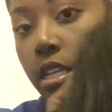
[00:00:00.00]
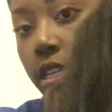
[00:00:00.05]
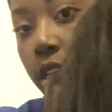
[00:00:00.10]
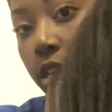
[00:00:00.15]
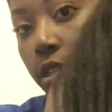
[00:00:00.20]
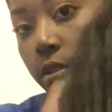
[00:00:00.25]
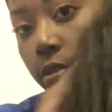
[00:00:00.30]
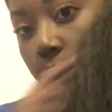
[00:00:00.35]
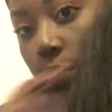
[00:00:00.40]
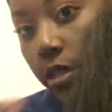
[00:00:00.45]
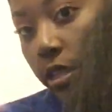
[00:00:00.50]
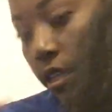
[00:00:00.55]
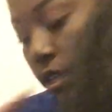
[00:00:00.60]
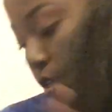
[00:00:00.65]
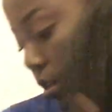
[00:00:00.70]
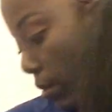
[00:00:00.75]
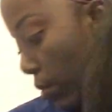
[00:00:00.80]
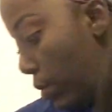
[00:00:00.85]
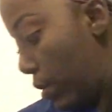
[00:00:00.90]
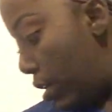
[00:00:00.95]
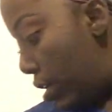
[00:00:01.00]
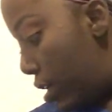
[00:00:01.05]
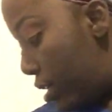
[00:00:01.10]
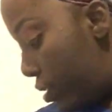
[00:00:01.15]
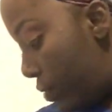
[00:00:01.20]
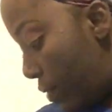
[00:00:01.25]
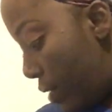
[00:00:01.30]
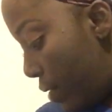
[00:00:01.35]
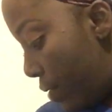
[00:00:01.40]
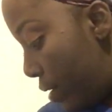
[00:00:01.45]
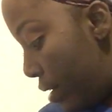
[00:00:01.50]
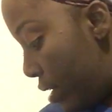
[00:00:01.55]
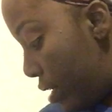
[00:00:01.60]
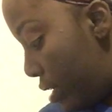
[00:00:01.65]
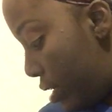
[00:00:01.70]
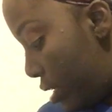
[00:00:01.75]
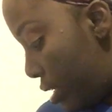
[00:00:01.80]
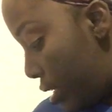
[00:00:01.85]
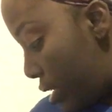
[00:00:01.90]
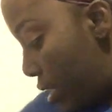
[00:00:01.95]
The unit, it was
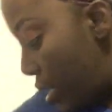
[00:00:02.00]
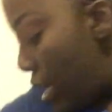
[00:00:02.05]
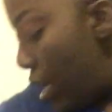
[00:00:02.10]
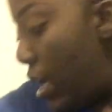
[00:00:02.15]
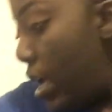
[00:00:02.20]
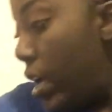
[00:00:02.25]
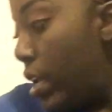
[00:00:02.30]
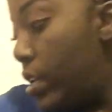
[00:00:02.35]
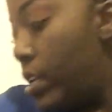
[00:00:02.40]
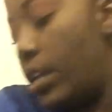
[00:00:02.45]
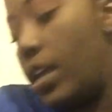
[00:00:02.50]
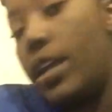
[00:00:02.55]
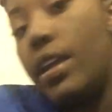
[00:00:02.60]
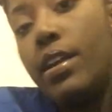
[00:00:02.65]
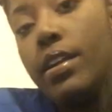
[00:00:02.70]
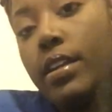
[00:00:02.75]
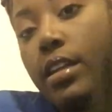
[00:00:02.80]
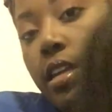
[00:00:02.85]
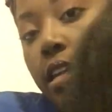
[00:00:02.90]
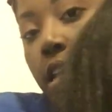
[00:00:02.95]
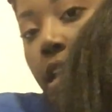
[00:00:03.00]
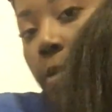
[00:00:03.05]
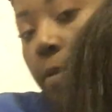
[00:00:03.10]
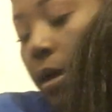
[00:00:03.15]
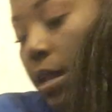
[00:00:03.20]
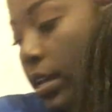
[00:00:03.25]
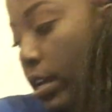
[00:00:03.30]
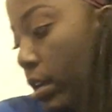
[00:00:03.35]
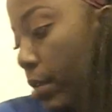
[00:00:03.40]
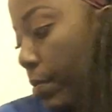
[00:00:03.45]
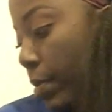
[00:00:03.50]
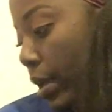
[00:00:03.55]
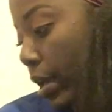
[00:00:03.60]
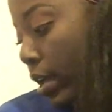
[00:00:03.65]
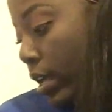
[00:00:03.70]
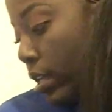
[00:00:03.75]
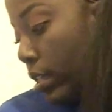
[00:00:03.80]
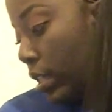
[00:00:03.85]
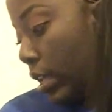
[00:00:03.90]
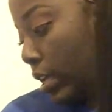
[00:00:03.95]
very good. The hair didn't come out of the
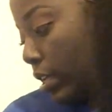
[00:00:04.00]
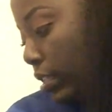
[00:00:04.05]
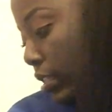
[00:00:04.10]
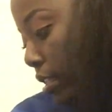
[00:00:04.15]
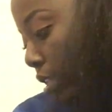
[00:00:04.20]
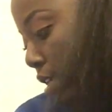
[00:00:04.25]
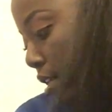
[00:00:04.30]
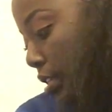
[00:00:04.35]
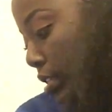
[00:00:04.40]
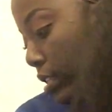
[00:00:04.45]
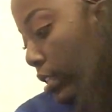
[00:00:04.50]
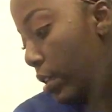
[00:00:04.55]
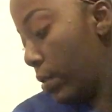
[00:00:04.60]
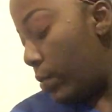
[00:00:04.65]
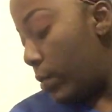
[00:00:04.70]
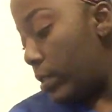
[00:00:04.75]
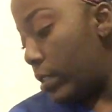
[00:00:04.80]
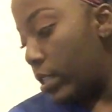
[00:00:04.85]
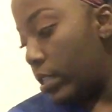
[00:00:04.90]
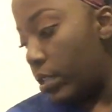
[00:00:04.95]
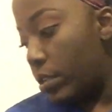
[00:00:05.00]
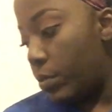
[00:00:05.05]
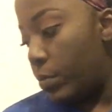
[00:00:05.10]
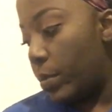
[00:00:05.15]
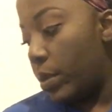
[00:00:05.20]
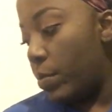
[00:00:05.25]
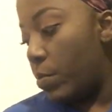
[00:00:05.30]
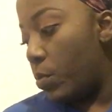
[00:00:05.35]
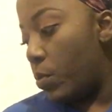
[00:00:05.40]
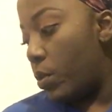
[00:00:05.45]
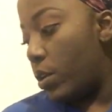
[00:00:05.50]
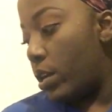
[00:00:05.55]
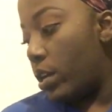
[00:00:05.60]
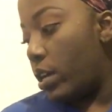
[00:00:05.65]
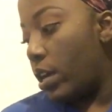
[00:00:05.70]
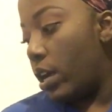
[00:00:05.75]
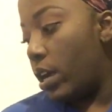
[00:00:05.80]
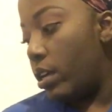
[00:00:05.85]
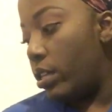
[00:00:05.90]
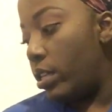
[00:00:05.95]
pack like this. It was a little bit more
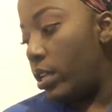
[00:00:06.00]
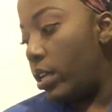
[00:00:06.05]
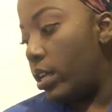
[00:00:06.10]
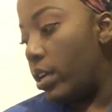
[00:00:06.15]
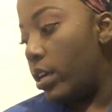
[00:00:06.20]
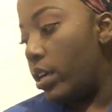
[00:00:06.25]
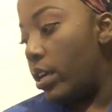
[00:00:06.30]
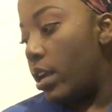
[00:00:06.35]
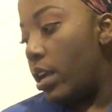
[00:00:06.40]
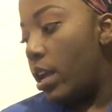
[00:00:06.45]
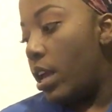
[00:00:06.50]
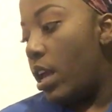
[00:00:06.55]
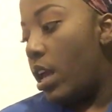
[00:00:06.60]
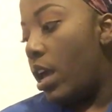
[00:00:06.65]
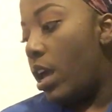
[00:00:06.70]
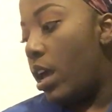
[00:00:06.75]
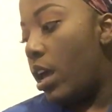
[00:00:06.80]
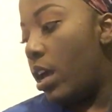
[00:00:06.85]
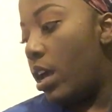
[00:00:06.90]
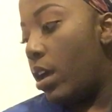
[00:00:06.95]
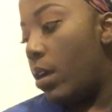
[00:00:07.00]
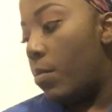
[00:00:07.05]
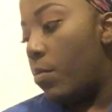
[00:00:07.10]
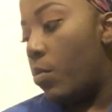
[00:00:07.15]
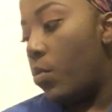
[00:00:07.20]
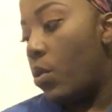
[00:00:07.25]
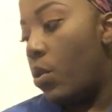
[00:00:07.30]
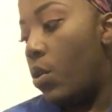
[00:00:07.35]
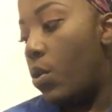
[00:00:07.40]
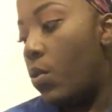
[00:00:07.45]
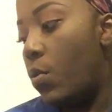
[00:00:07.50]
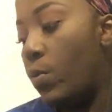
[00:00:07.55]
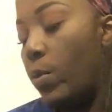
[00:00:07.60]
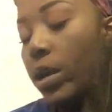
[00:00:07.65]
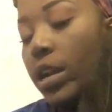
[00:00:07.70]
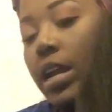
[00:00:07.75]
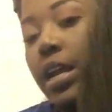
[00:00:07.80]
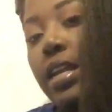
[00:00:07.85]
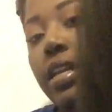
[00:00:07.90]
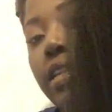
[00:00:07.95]
curlier.
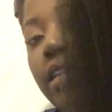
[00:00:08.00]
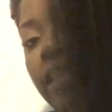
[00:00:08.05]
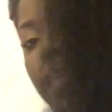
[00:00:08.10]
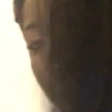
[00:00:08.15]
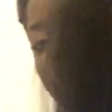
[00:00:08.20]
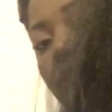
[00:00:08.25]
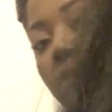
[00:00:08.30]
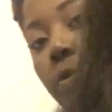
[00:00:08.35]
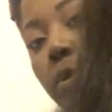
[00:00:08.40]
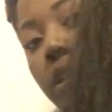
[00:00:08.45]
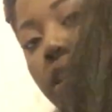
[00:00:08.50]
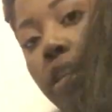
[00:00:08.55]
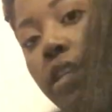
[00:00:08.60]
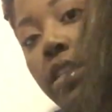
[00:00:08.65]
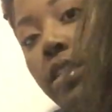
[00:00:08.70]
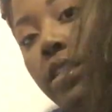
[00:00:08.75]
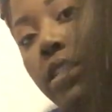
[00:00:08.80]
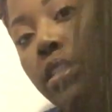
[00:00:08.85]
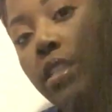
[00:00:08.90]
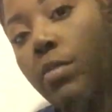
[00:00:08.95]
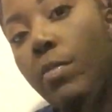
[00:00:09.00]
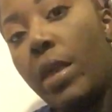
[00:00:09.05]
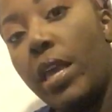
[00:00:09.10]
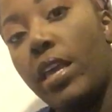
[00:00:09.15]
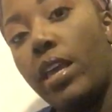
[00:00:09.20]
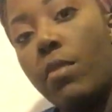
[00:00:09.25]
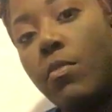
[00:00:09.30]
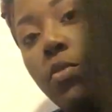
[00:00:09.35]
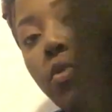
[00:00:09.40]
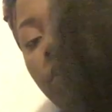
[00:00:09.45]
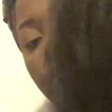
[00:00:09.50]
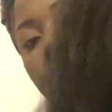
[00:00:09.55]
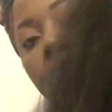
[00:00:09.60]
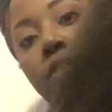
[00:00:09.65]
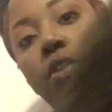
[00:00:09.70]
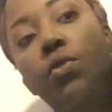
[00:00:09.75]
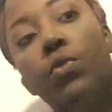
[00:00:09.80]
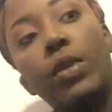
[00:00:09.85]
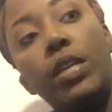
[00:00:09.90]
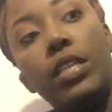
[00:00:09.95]
What I did was just to make it more
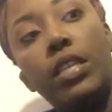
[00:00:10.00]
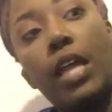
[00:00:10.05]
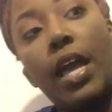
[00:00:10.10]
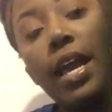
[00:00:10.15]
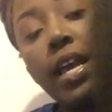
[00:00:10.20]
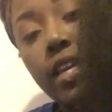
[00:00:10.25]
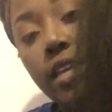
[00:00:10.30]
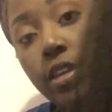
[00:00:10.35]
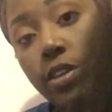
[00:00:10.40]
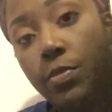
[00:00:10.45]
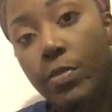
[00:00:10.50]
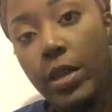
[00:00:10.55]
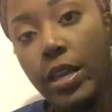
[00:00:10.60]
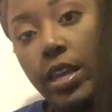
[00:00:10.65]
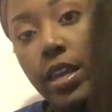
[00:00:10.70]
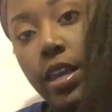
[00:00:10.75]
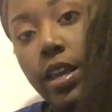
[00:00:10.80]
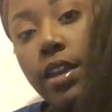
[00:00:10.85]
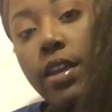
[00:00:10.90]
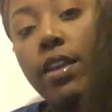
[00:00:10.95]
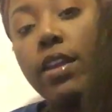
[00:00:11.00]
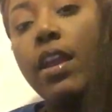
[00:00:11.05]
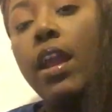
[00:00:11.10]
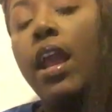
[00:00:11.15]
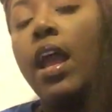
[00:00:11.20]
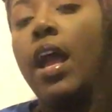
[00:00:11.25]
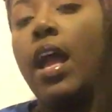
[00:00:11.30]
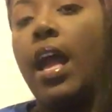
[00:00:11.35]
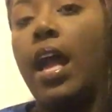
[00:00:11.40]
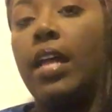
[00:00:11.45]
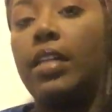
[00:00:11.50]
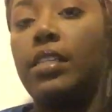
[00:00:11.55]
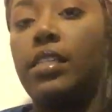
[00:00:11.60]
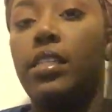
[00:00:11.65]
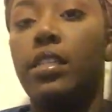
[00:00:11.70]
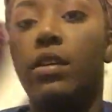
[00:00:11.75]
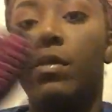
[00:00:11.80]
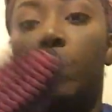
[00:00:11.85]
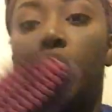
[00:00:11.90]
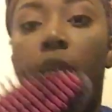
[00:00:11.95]
flowy like human hair.
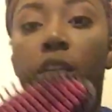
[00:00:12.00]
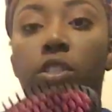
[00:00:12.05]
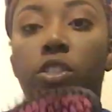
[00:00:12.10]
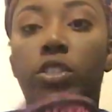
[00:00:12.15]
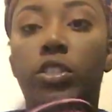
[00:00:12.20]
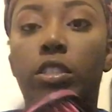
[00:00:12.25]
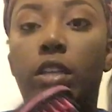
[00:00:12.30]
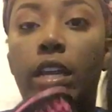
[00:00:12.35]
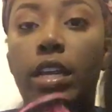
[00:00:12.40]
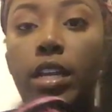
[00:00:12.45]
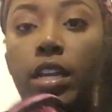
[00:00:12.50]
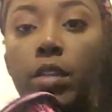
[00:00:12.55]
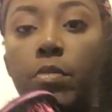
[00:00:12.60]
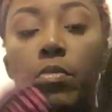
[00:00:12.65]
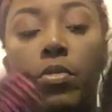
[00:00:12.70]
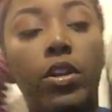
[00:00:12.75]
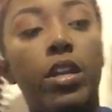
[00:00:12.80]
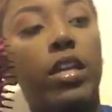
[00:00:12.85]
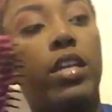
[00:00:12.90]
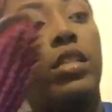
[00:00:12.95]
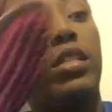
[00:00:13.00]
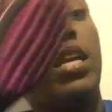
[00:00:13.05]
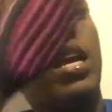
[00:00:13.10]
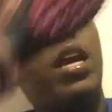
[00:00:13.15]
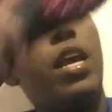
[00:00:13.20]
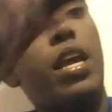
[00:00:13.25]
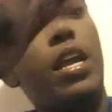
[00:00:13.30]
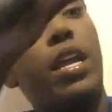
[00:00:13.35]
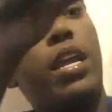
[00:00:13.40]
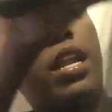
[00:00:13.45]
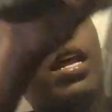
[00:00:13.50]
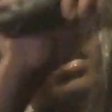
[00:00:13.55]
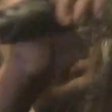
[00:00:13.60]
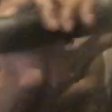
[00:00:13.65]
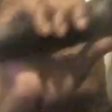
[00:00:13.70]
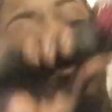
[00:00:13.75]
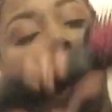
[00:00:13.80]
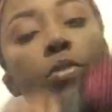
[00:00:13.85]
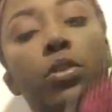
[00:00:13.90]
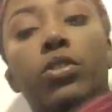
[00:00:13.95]
I took my straightening brush and
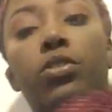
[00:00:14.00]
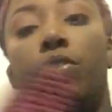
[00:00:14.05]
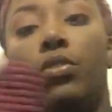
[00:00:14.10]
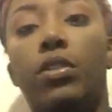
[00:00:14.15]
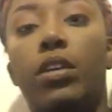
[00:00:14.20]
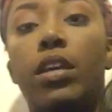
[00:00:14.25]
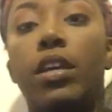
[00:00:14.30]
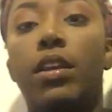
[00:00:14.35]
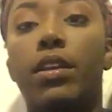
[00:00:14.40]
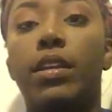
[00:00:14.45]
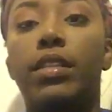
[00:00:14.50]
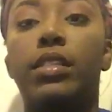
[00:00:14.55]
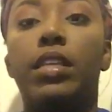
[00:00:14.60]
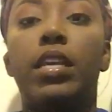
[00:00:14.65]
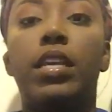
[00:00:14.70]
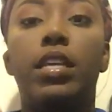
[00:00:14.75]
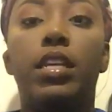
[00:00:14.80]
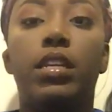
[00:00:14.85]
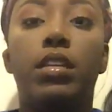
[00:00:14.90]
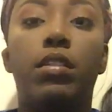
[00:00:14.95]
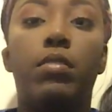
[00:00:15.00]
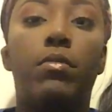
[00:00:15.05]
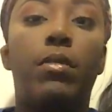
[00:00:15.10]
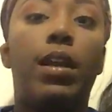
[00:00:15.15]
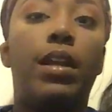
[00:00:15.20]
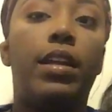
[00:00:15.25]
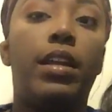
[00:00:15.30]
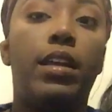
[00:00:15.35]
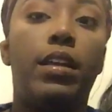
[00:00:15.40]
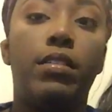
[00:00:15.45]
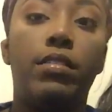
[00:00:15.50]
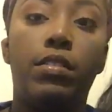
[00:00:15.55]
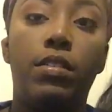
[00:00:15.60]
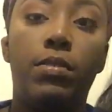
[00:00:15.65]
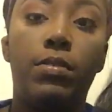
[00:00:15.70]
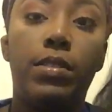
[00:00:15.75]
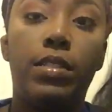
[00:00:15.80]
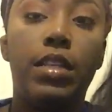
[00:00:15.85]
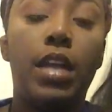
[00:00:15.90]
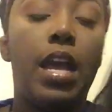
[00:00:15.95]
I just brushed through the hair. It's heating up right now,
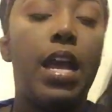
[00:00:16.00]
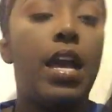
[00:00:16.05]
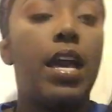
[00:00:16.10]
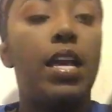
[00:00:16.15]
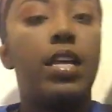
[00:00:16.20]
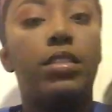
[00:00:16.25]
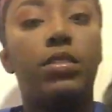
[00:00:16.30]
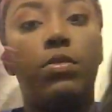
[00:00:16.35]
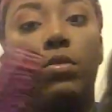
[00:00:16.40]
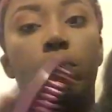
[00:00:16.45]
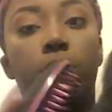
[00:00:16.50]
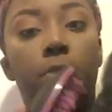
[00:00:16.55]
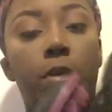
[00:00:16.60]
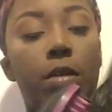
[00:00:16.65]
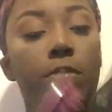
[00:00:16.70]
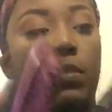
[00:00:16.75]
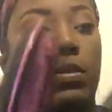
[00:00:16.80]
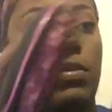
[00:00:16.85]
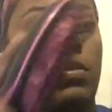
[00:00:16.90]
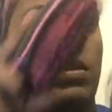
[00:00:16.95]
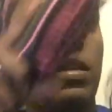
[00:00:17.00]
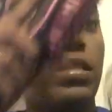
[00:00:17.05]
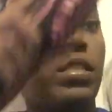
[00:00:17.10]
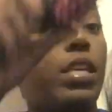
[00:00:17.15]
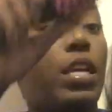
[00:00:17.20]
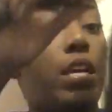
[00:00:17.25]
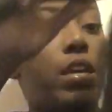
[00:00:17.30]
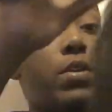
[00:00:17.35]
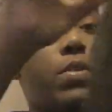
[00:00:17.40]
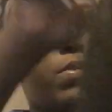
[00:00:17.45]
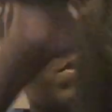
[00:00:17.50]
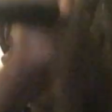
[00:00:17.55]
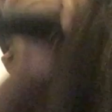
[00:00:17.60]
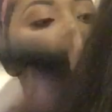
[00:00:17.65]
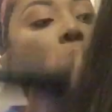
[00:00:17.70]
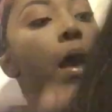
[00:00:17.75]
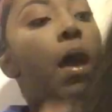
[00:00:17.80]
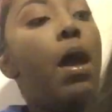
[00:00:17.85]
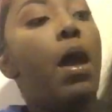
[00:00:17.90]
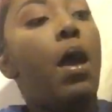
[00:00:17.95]
so it's not hot, so it's probably going to get
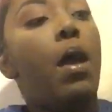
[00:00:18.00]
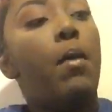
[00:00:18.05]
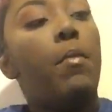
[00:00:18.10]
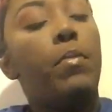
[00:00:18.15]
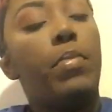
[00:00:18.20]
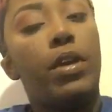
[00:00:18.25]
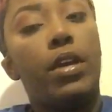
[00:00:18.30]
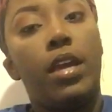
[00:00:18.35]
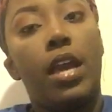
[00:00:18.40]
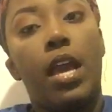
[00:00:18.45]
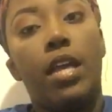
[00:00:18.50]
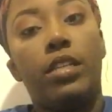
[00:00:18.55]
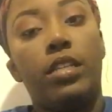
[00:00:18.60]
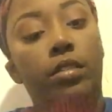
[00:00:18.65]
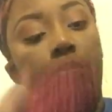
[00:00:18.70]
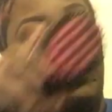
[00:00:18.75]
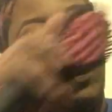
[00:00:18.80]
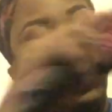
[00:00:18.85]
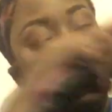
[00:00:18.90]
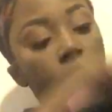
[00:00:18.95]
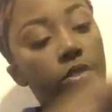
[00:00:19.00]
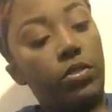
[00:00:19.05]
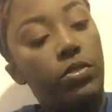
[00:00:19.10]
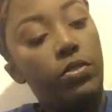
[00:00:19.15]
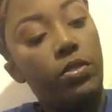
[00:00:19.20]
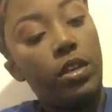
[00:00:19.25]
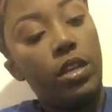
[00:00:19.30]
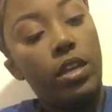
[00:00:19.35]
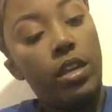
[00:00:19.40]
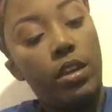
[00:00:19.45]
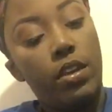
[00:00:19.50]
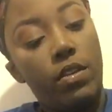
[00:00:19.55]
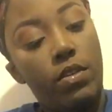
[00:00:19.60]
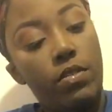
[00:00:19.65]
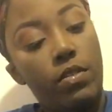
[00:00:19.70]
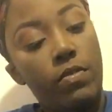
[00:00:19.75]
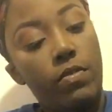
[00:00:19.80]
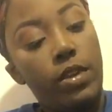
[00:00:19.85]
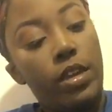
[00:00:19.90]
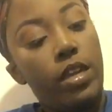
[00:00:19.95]
tangled. But I just brushed through the hair
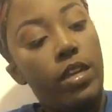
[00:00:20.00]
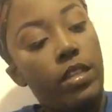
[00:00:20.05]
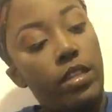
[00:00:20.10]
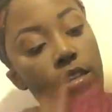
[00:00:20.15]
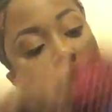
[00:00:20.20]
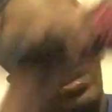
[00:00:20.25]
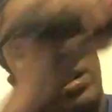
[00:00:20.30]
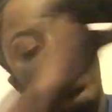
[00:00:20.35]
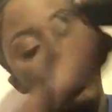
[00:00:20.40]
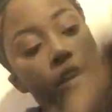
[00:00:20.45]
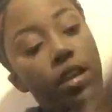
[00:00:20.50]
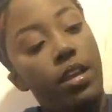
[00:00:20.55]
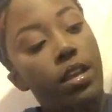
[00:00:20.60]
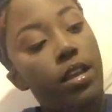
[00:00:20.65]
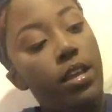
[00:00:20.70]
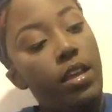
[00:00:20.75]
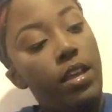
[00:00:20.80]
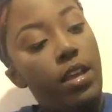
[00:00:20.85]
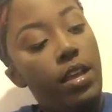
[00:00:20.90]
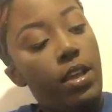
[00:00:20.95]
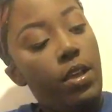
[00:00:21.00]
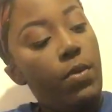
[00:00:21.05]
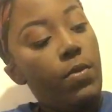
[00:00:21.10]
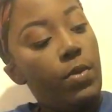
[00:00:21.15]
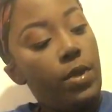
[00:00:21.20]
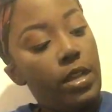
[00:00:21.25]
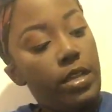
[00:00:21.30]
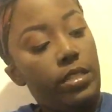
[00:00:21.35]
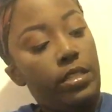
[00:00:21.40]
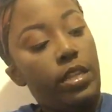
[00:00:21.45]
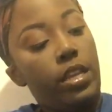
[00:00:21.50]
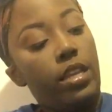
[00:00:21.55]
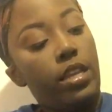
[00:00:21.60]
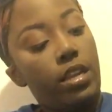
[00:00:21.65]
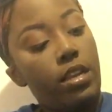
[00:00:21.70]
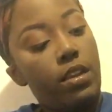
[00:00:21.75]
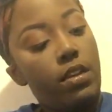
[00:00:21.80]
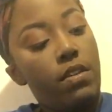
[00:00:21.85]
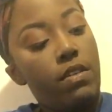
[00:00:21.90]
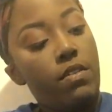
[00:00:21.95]
on a regular. When I take
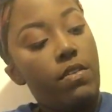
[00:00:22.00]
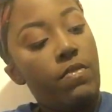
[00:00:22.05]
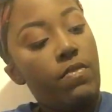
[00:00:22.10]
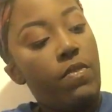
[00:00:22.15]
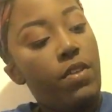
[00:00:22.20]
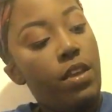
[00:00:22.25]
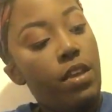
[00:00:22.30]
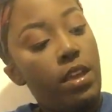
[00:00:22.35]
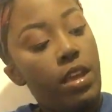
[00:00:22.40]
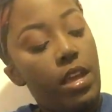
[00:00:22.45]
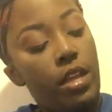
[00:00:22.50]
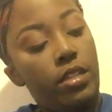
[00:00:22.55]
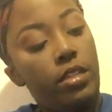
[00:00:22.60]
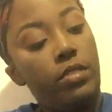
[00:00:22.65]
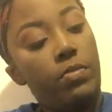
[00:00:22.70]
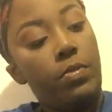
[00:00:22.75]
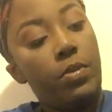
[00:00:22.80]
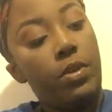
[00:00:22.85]
it off, I just